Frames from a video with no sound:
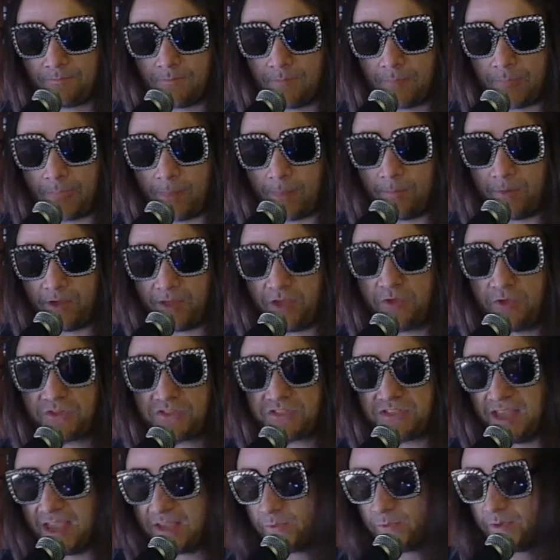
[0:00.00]
you'll see
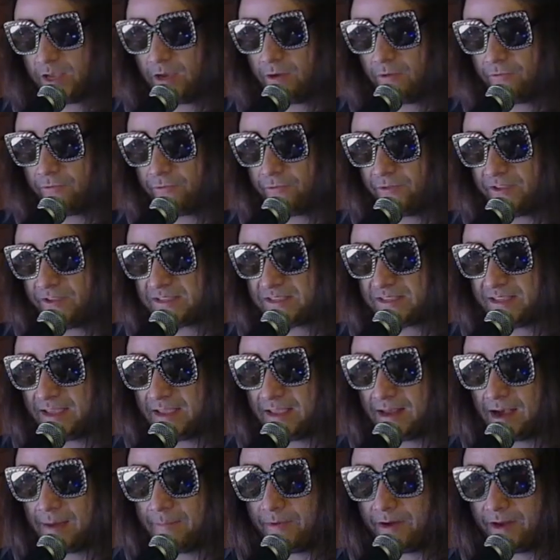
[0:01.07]
as we go through this thing, and
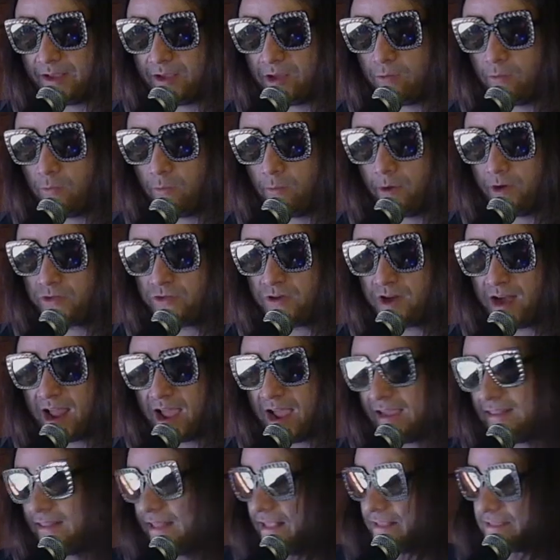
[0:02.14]
I'm going to try to
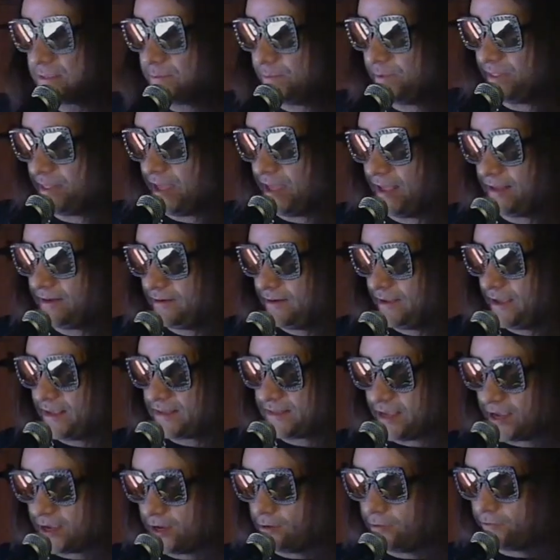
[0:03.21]
highlight some of that as I
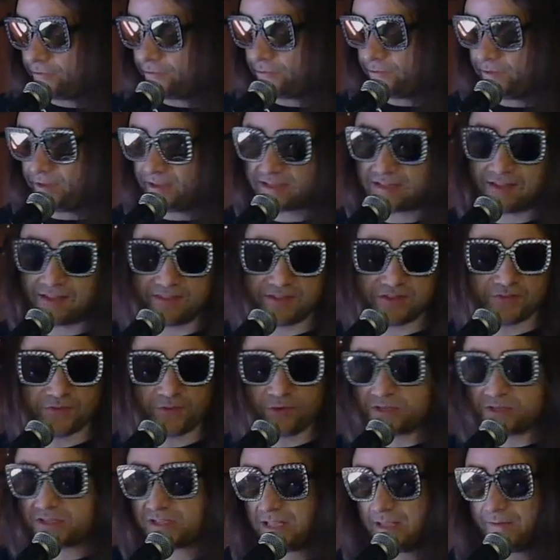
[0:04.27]
go through this. Now, this
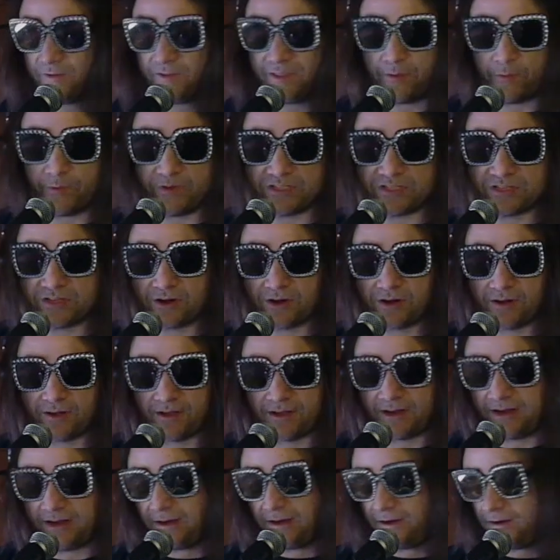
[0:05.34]
first level that we start on
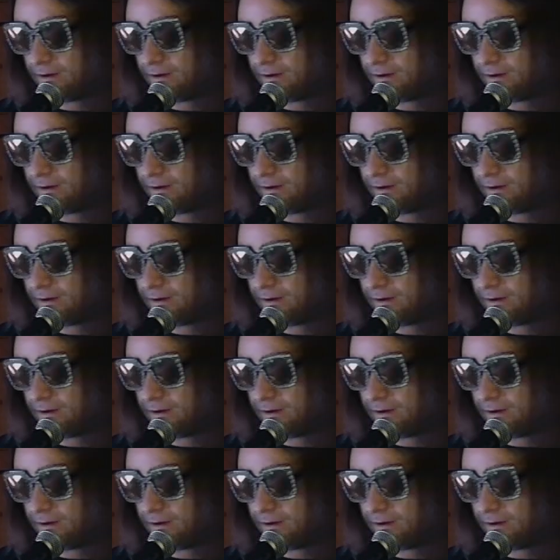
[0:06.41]
here,